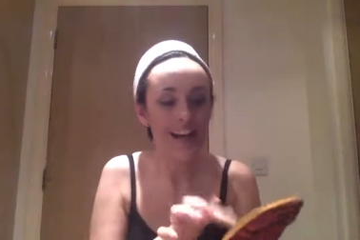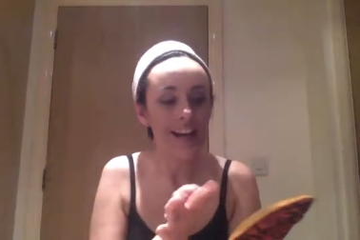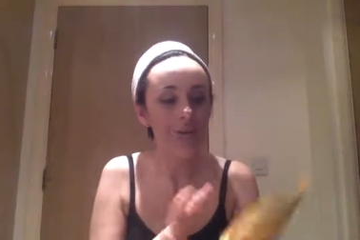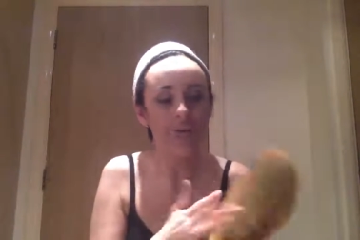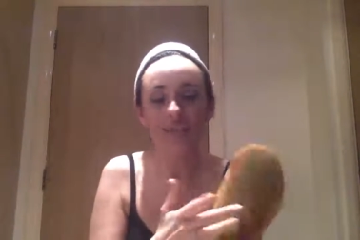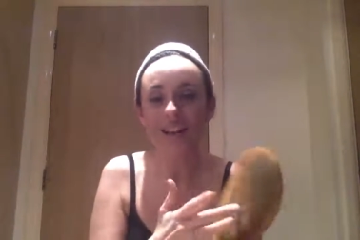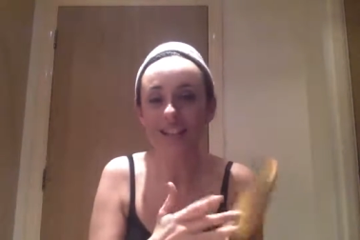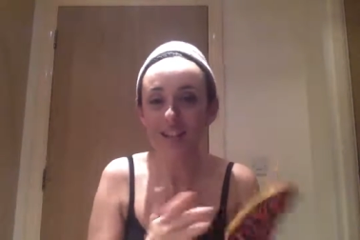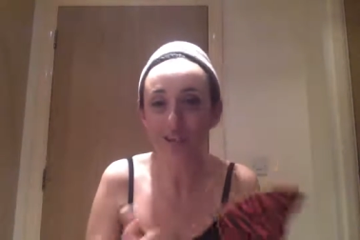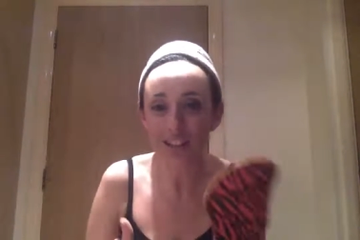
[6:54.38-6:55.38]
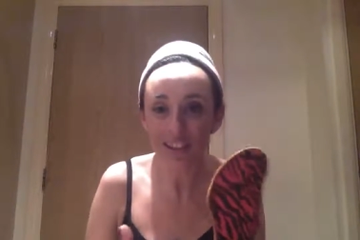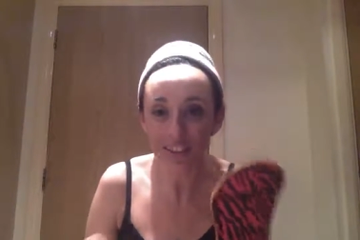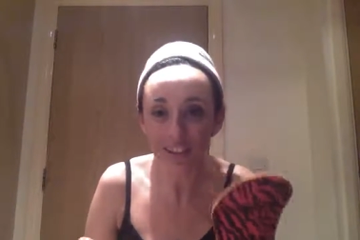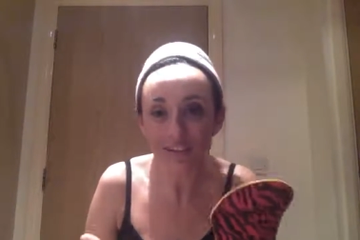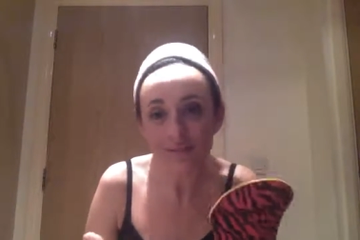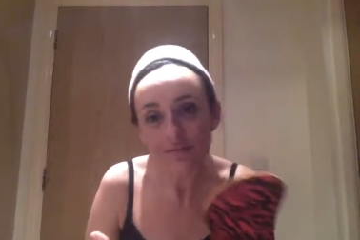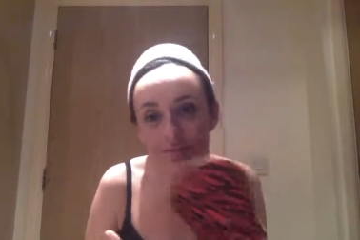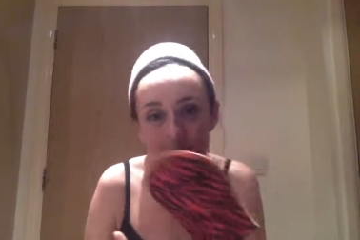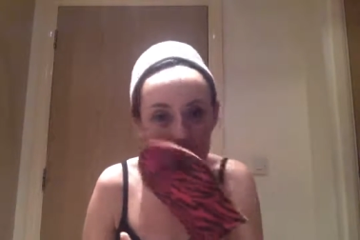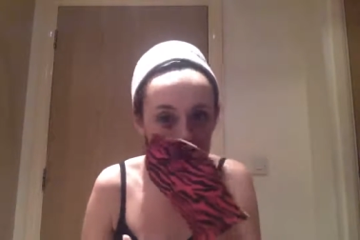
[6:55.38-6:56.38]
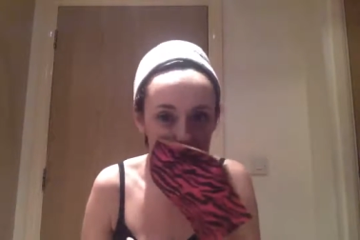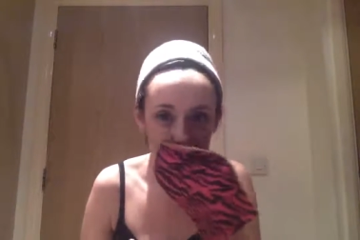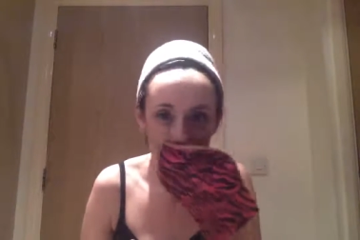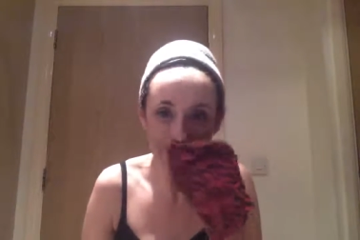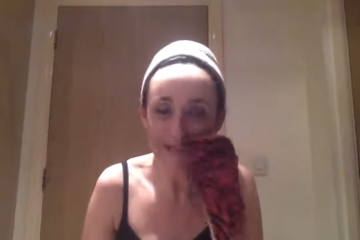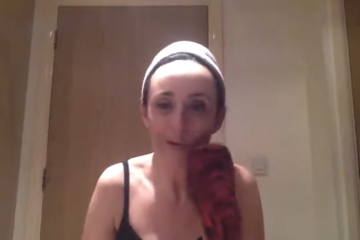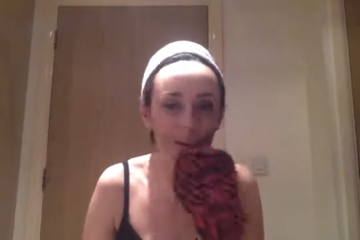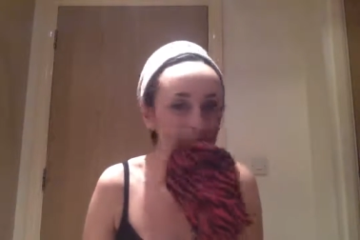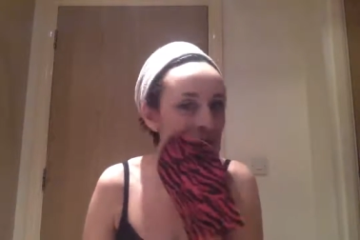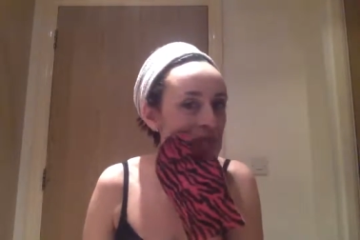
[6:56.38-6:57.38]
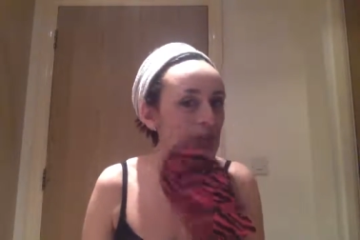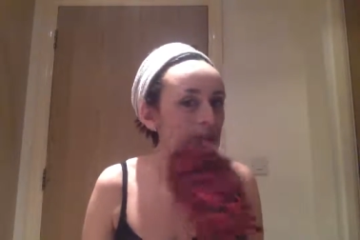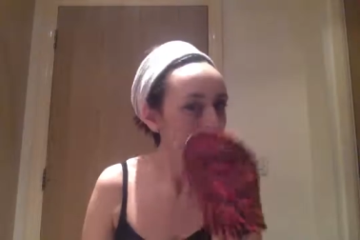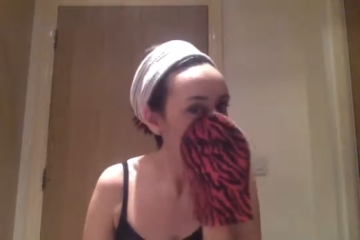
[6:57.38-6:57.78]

tan already on here from previous, so I mean,